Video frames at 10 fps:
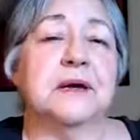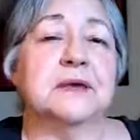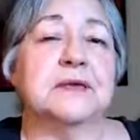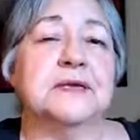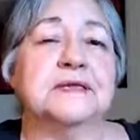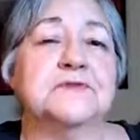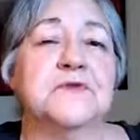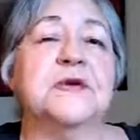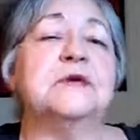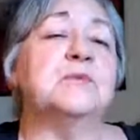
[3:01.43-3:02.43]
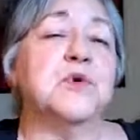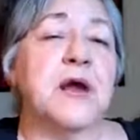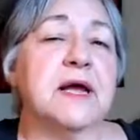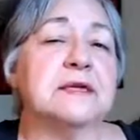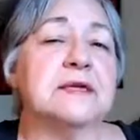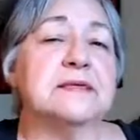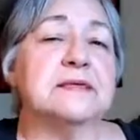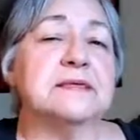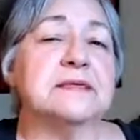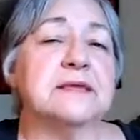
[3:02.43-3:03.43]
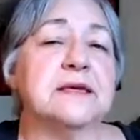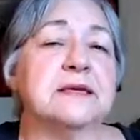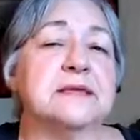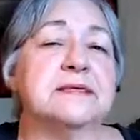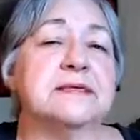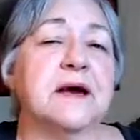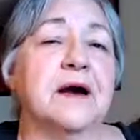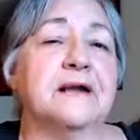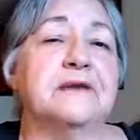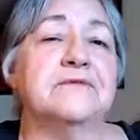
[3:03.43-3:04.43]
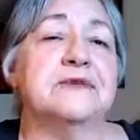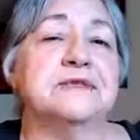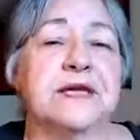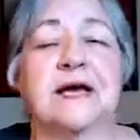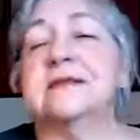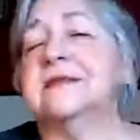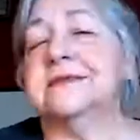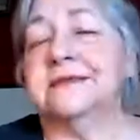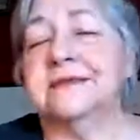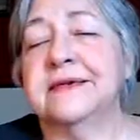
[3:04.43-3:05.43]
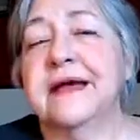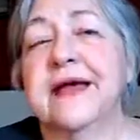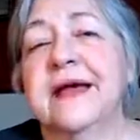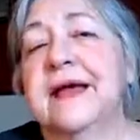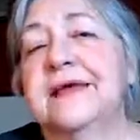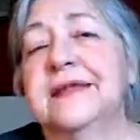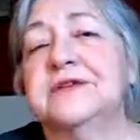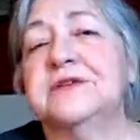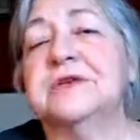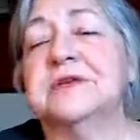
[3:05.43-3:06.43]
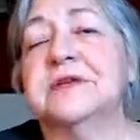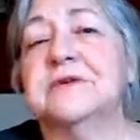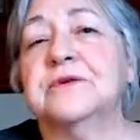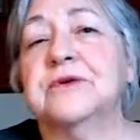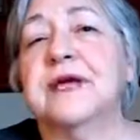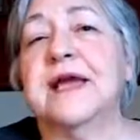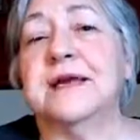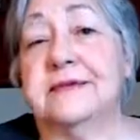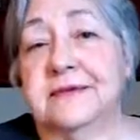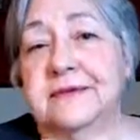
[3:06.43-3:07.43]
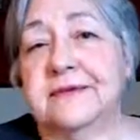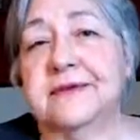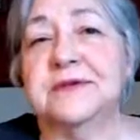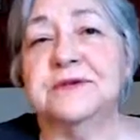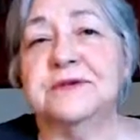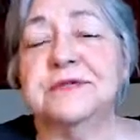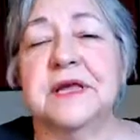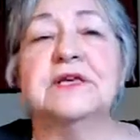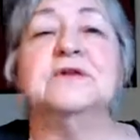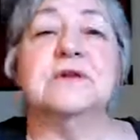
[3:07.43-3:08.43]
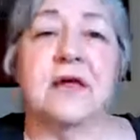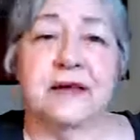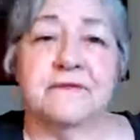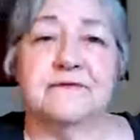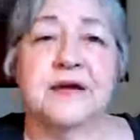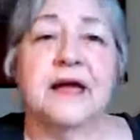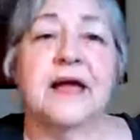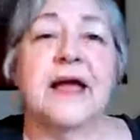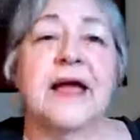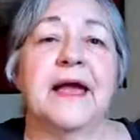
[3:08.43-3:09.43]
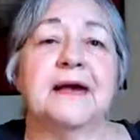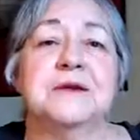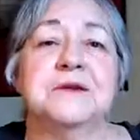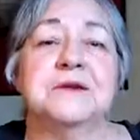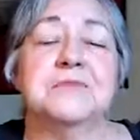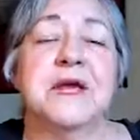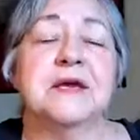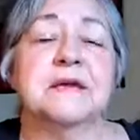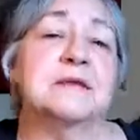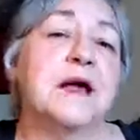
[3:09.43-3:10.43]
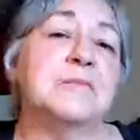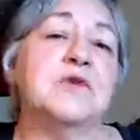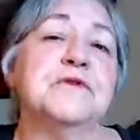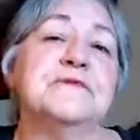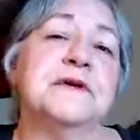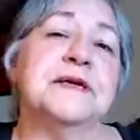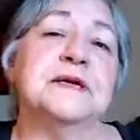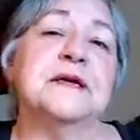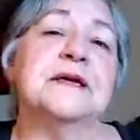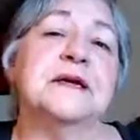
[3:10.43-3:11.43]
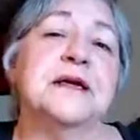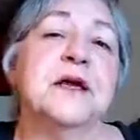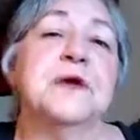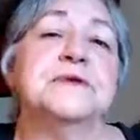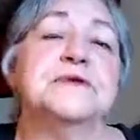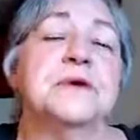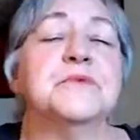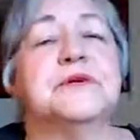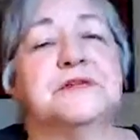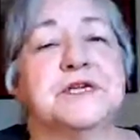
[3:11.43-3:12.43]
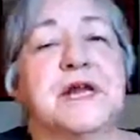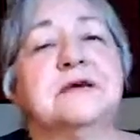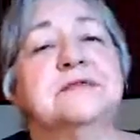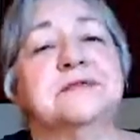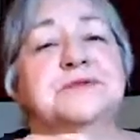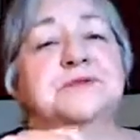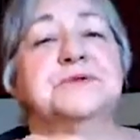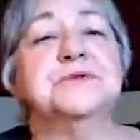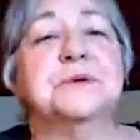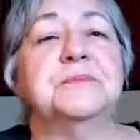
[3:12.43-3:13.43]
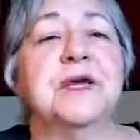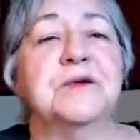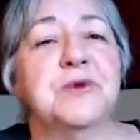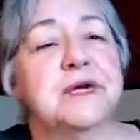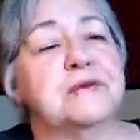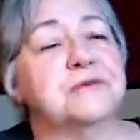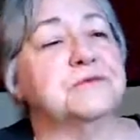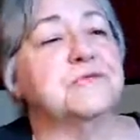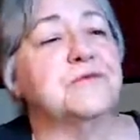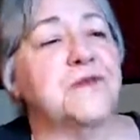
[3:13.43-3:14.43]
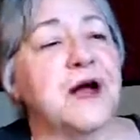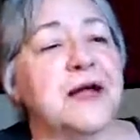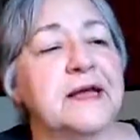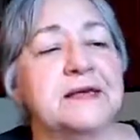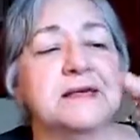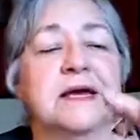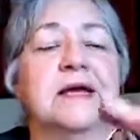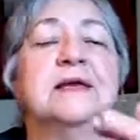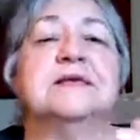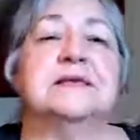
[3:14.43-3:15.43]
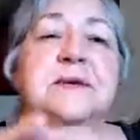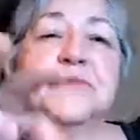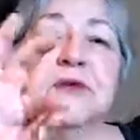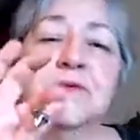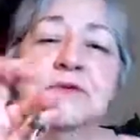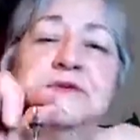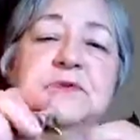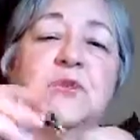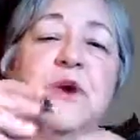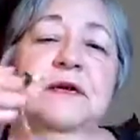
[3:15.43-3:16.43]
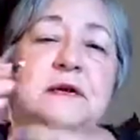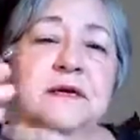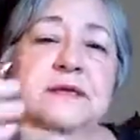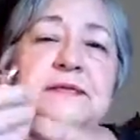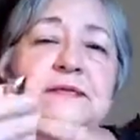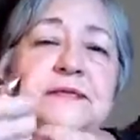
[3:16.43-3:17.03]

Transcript: it's fun to practice. It's kind of a talent that you can create in your life and make it a lot more fun. So I'm going to challenge you, maybe find something with some weight on it,